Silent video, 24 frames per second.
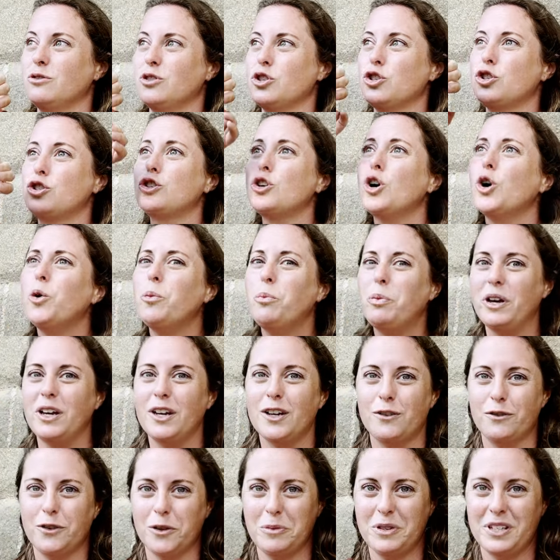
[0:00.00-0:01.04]
so
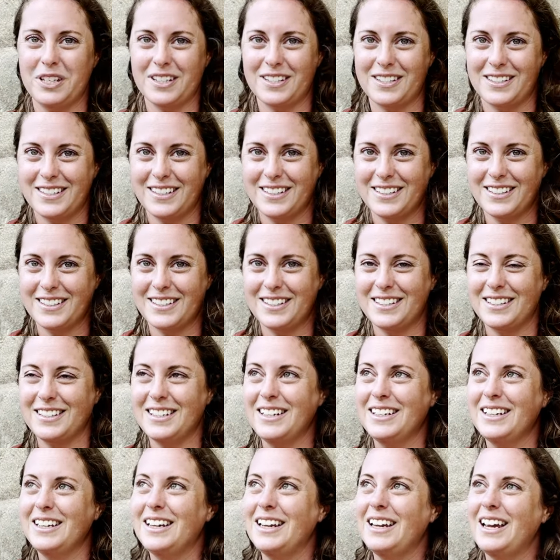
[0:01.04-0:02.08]
big from a distance.
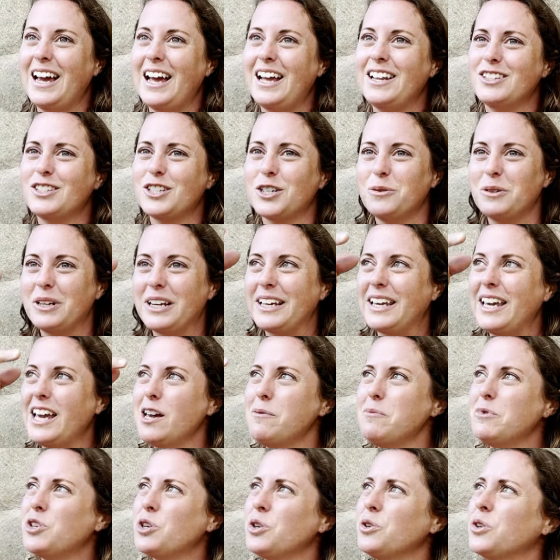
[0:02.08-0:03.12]
And so when I
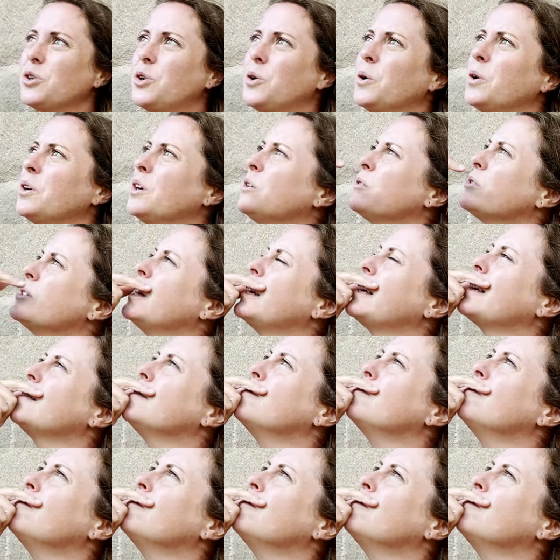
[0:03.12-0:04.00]
came and turned the corner, I was like,